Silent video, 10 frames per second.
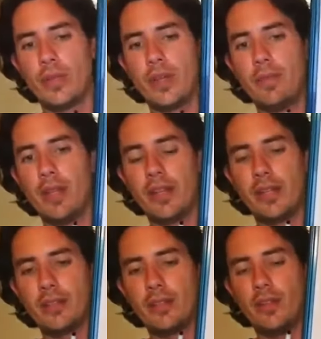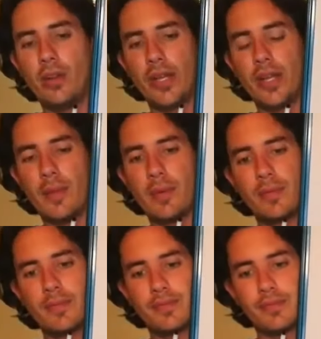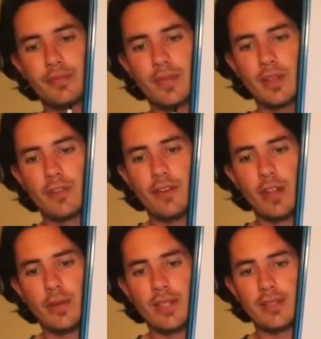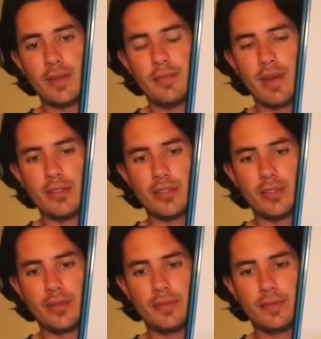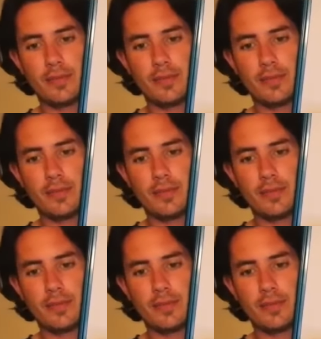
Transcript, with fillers: We keep building it, going up, following the same pattern.